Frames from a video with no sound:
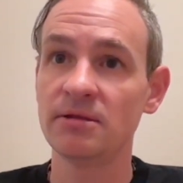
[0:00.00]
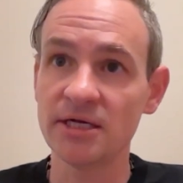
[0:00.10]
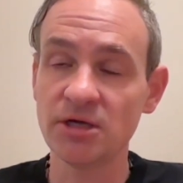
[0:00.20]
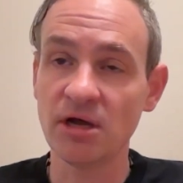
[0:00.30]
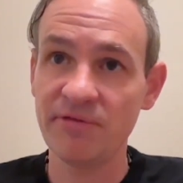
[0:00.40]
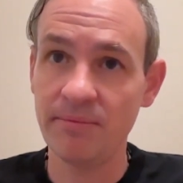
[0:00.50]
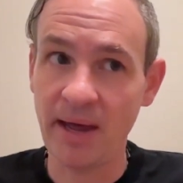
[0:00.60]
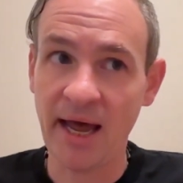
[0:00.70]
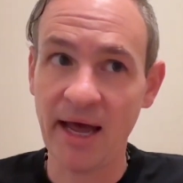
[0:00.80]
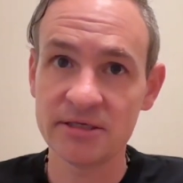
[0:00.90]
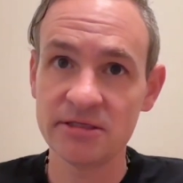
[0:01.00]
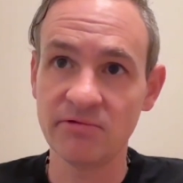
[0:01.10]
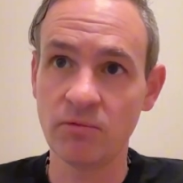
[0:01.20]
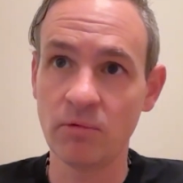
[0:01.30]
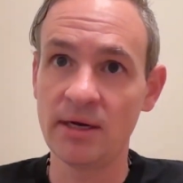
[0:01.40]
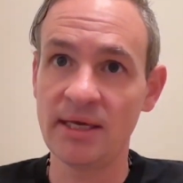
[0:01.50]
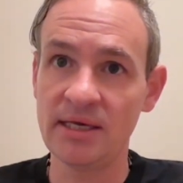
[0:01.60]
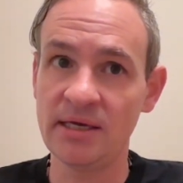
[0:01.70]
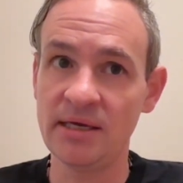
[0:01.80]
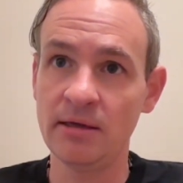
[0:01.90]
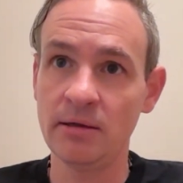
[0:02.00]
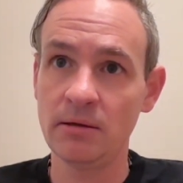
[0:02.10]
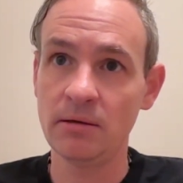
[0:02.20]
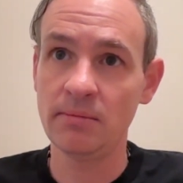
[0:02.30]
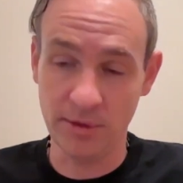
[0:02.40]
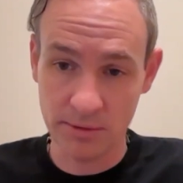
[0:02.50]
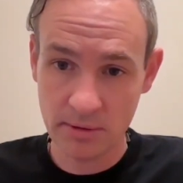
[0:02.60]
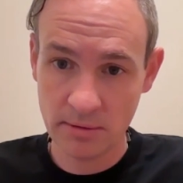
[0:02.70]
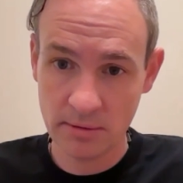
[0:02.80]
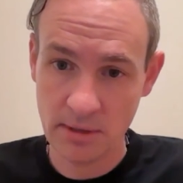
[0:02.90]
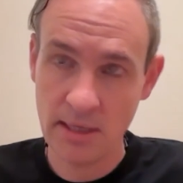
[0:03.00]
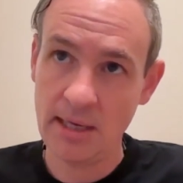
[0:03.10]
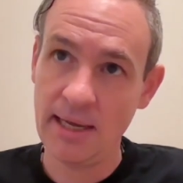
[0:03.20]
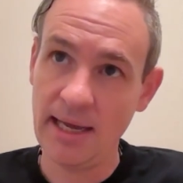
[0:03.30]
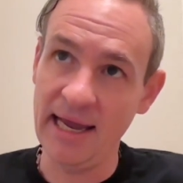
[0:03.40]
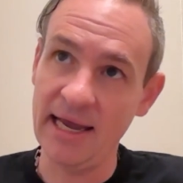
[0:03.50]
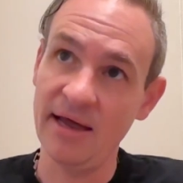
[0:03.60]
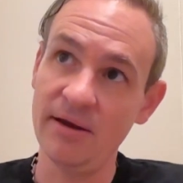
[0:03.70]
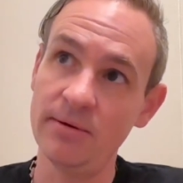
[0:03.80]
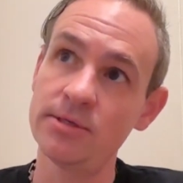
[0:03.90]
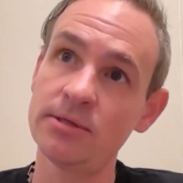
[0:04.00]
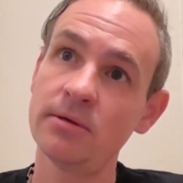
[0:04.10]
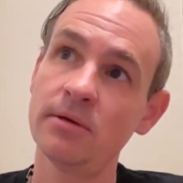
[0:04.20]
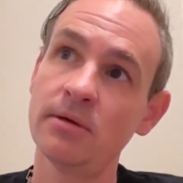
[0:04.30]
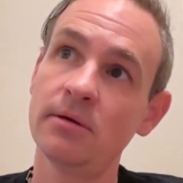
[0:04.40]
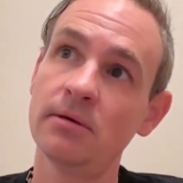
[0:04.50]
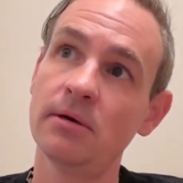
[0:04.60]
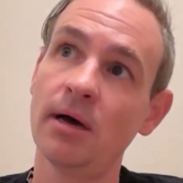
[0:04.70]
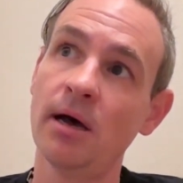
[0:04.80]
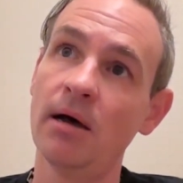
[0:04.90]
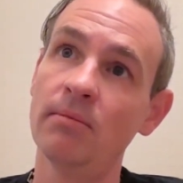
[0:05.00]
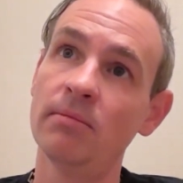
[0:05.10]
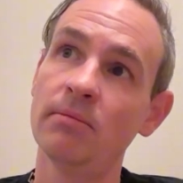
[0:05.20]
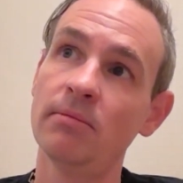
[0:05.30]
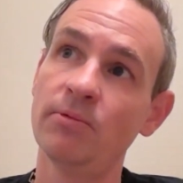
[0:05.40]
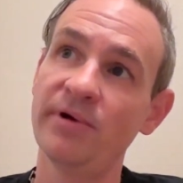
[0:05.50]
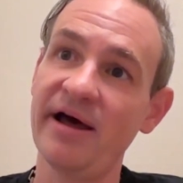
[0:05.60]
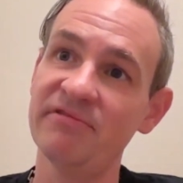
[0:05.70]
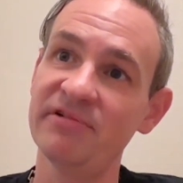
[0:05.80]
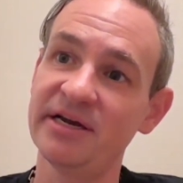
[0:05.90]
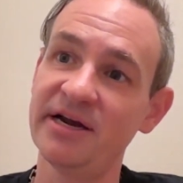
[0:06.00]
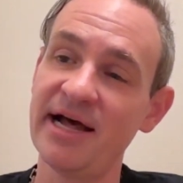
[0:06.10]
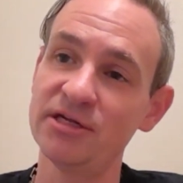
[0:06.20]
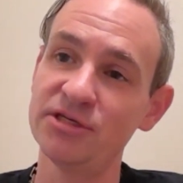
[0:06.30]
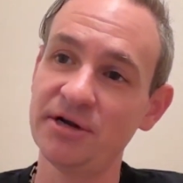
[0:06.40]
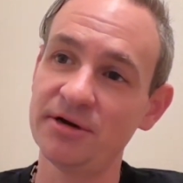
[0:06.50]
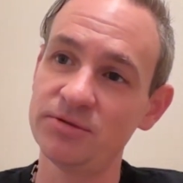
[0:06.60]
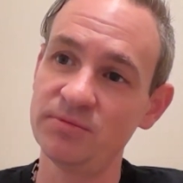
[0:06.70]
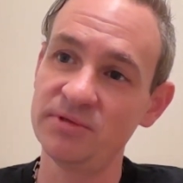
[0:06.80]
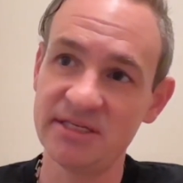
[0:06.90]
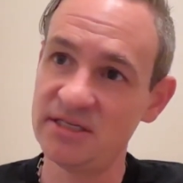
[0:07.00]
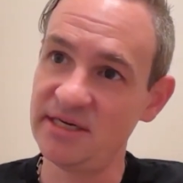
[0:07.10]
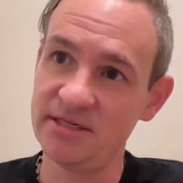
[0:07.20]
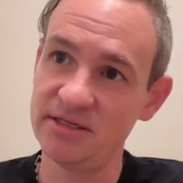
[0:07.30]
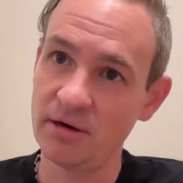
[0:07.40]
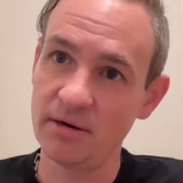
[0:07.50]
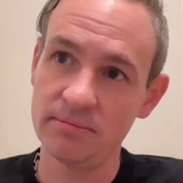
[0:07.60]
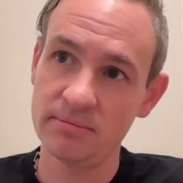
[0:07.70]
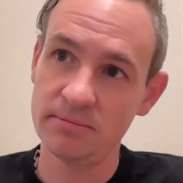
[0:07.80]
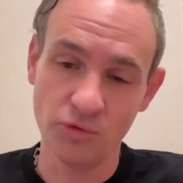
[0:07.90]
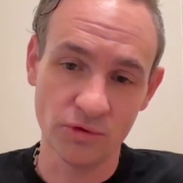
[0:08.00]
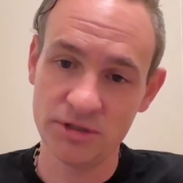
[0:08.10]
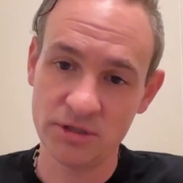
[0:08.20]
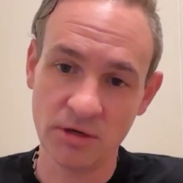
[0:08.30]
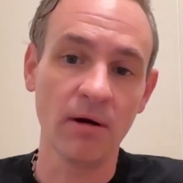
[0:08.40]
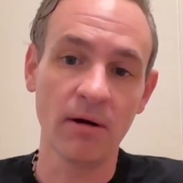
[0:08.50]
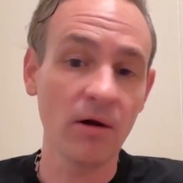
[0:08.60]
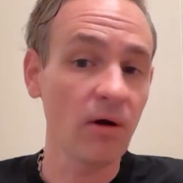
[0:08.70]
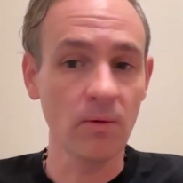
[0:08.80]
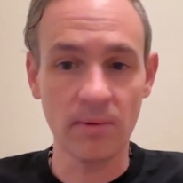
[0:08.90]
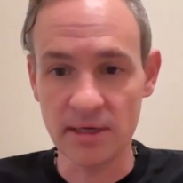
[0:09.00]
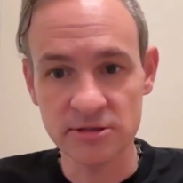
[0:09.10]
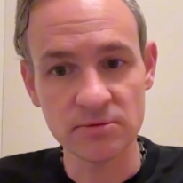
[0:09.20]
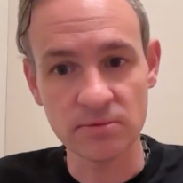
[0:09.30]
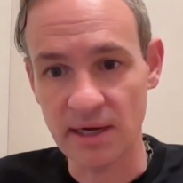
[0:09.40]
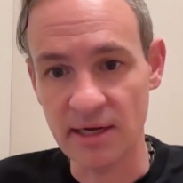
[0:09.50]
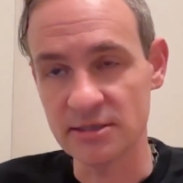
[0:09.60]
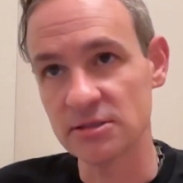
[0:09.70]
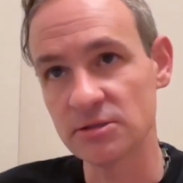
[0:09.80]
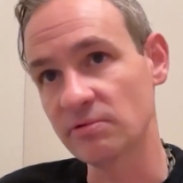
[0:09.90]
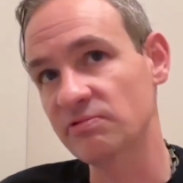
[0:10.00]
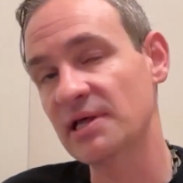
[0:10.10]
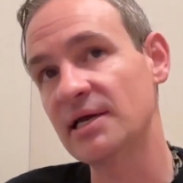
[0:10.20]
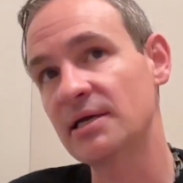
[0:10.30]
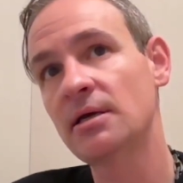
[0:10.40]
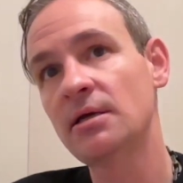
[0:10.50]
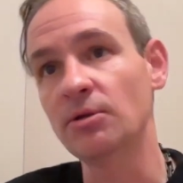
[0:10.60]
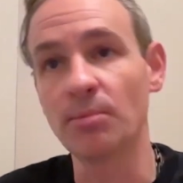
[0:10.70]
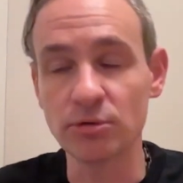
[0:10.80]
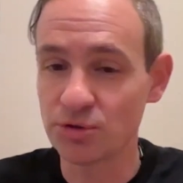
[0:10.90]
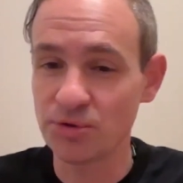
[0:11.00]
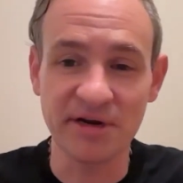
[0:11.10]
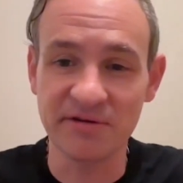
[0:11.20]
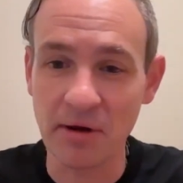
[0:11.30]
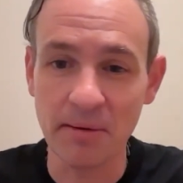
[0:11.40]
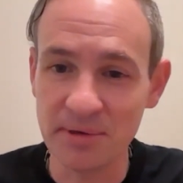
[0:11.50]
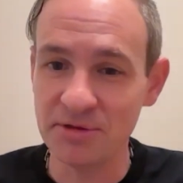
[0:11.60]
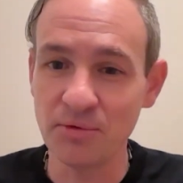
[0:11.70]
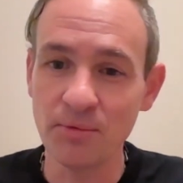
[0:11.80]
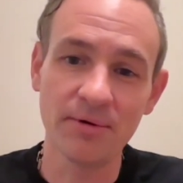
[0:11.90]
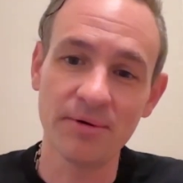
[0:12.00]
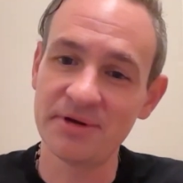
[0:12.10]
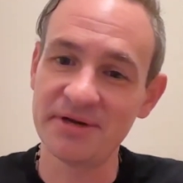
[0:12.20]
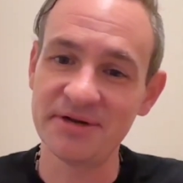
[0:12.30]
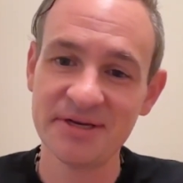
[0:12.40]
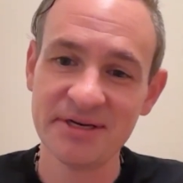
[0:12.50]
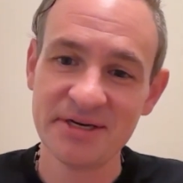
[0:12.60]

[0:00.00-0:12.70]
that's off the backs of what he built. And we have like an analogy here because Disney is our North Star always, right? Sort of like the most creative company in the world, and